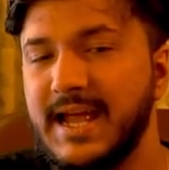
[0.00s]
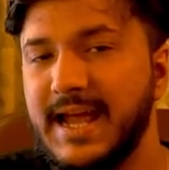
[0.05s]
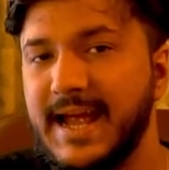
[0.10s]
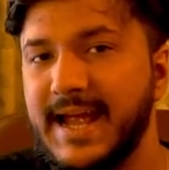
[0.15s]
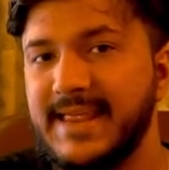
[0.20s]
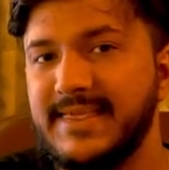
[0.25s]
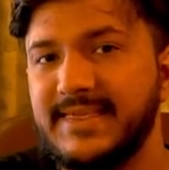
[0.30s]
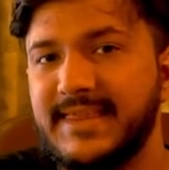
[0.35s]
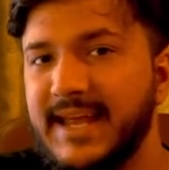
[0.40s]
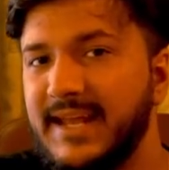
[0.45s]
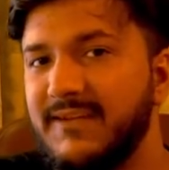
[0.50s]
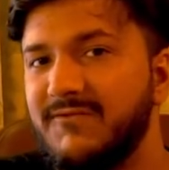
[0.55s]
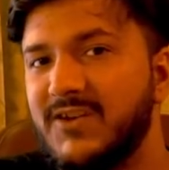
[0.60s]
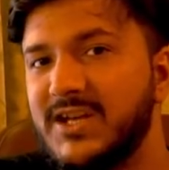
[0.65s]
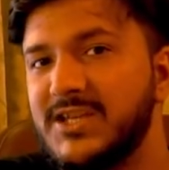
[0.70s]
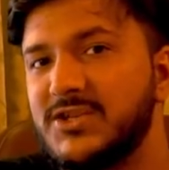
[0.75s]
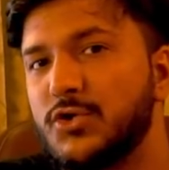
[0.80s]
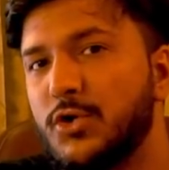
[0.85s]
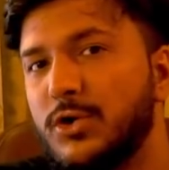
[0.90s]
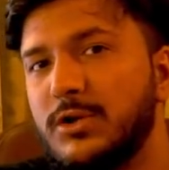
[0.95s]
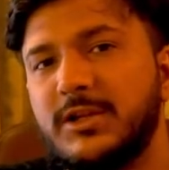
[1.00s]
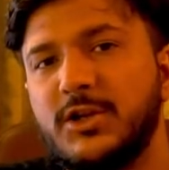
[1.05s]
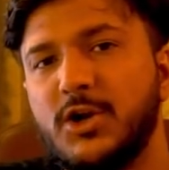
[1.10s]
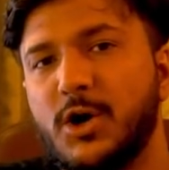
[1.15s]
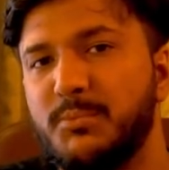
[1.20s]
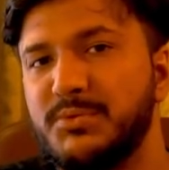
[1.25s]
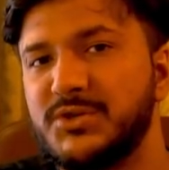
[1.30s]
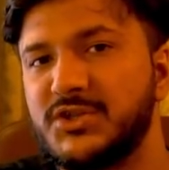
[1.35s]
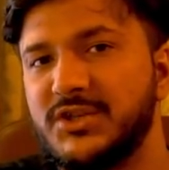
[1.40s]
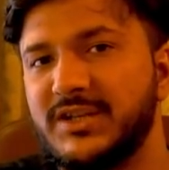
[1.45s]
And then once all the
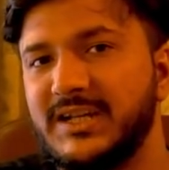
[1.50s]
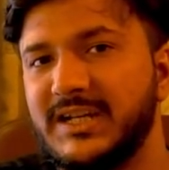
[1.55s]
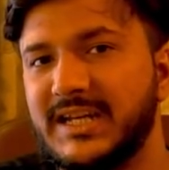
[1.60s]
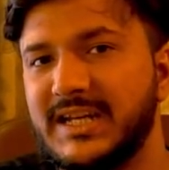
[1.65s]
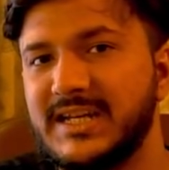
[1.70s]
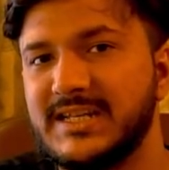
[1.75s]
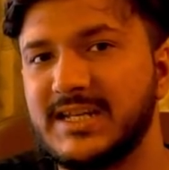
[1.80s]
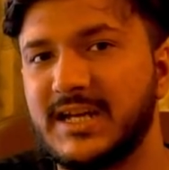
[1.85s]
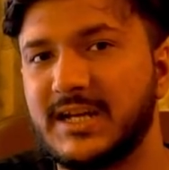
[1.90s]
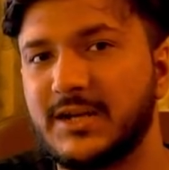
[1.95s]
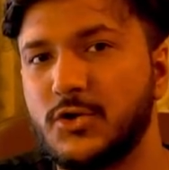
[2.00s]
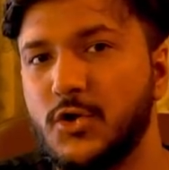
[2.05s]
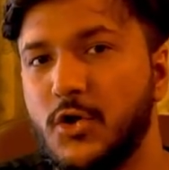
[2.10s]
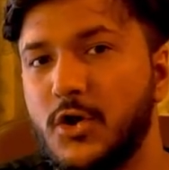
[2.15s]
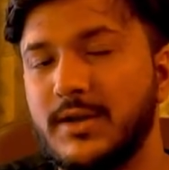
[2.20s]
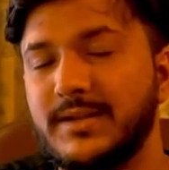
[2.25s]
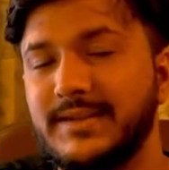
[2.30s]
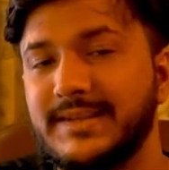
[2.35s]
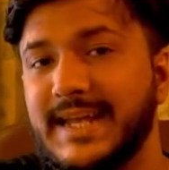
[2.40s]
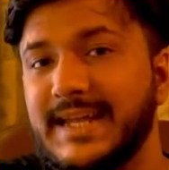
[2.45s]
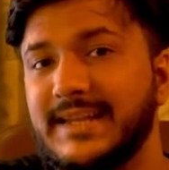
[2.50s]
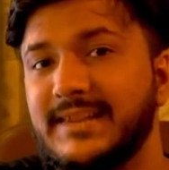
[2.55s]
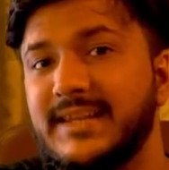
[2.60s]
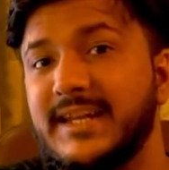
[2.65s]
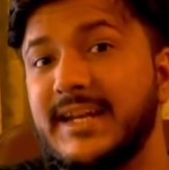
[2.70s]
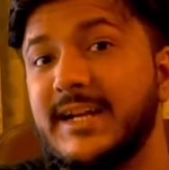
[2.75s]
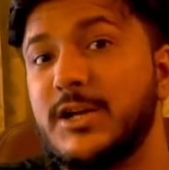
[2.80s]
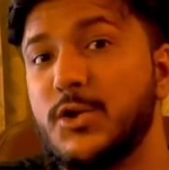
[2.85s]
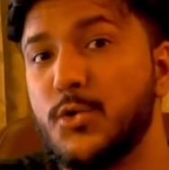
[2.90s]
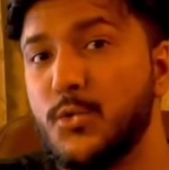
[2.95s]
opportunities are gone, then
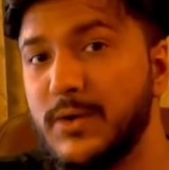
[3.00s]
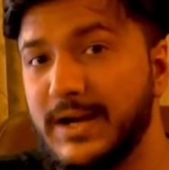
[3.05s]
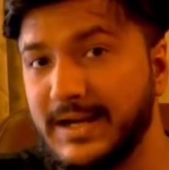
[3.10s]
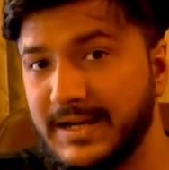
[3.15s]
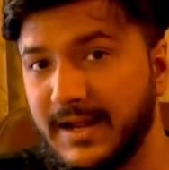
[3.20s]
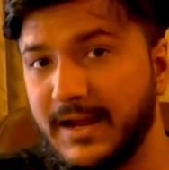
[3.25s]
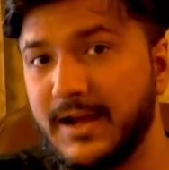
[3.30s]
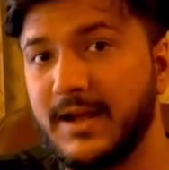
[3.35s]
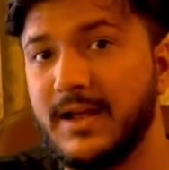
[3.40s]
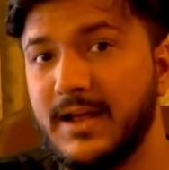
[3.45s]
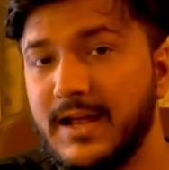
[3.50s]
they do it.